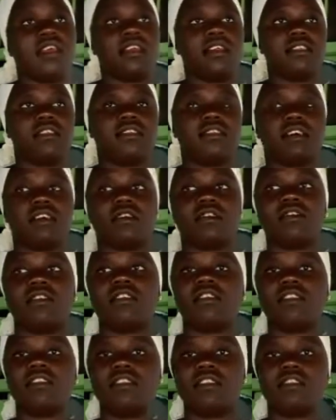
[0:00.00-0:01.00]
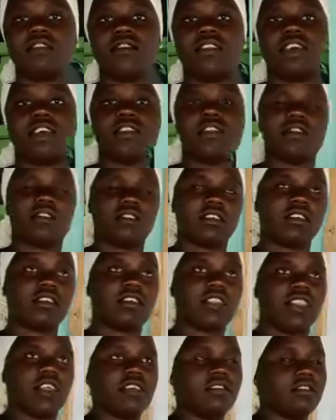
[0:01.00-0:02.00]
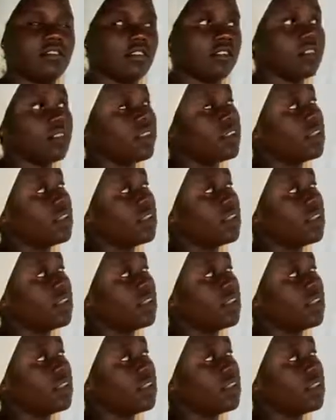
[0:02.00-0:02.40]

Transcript: It is a continuation of last week's lesson,